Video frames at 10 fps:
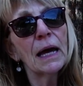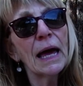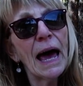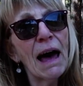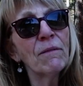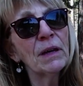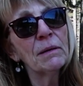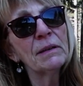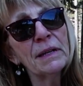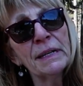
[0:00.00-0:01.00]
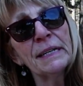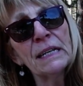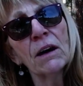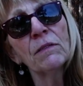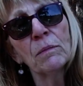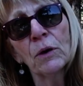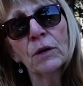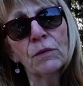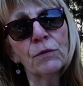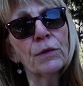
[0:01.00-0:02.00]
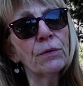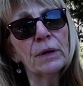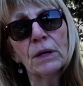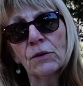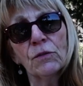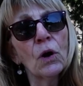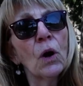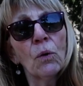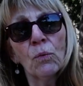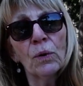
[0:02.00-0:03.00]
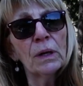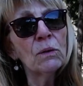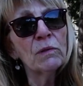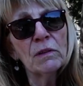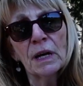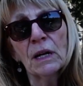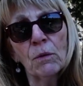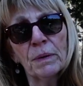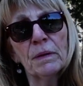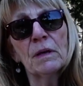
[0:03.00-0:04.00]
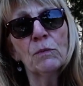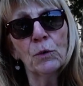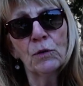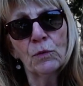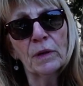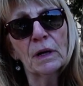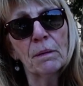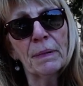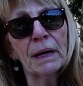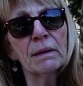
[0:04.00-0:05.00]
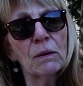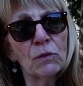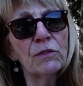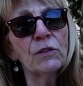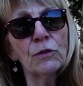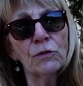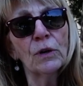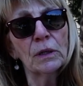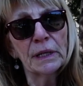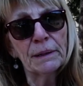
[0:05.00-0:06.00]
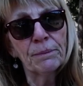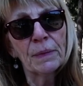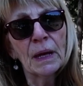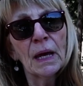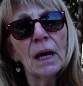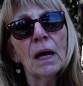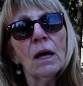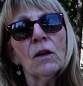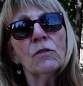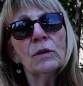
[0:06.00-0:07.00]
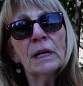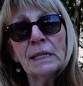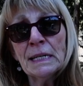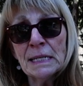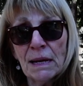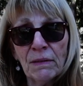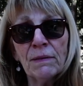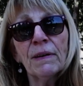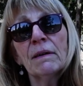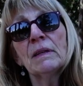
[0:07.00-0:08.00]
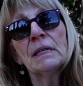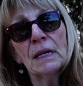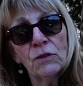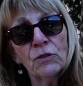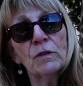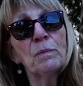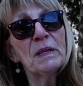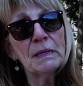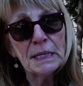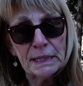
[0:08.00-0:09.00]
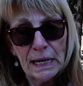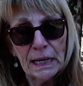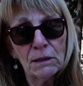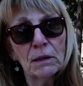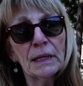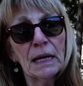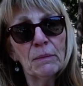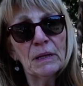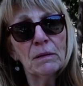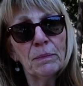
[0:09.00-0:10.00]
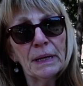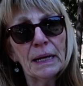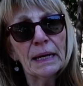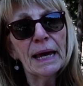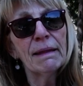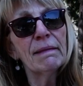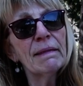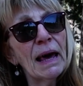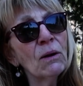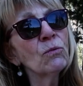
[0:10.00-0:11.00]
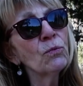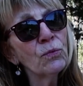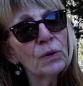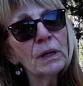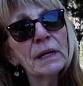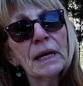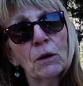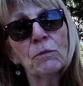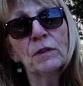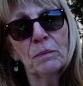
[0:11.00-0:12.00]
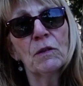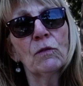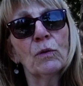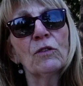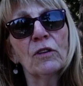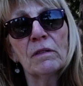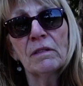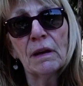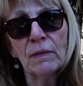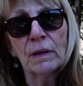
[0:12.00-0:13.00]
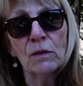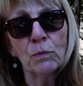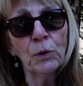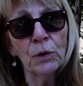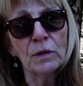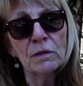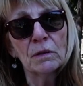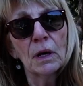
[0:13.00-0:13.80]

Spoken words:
having DDT off the market for 3 years really was not helping these birds with a comeback. They were still struggling. So in 1975, the Endangered Species Act came into being, and that really helped flip the switch on saving these birds.